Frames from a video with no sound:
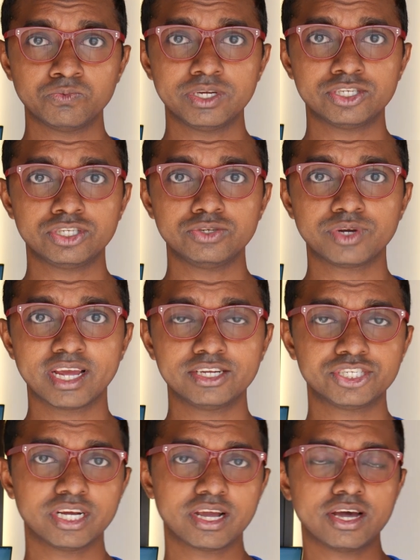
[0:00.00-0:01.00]
which you
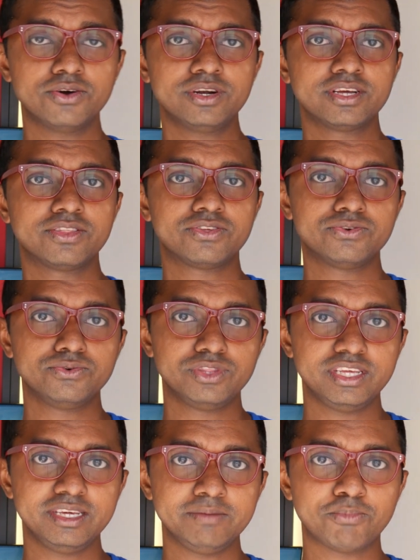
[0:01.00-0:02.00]
can check out through
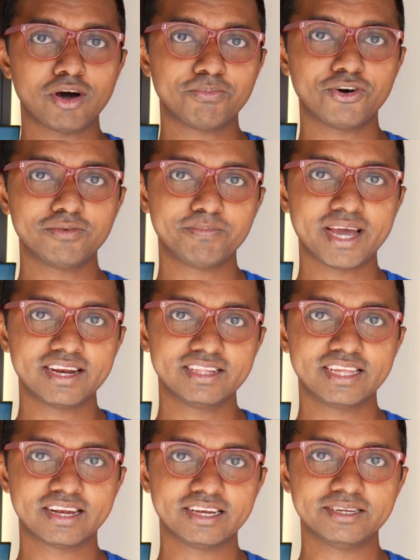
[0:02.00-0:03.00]
the pop-out banner
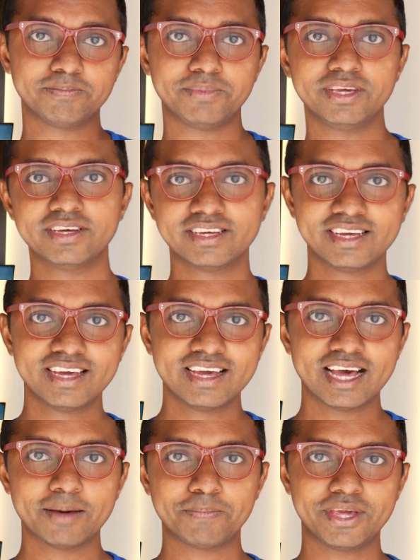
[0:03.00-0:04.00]
that will appear
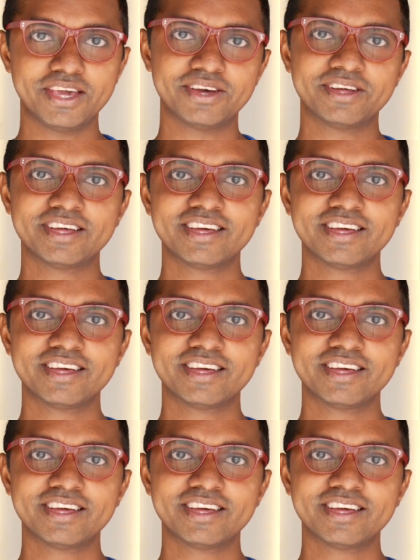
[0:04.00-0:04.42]
up here.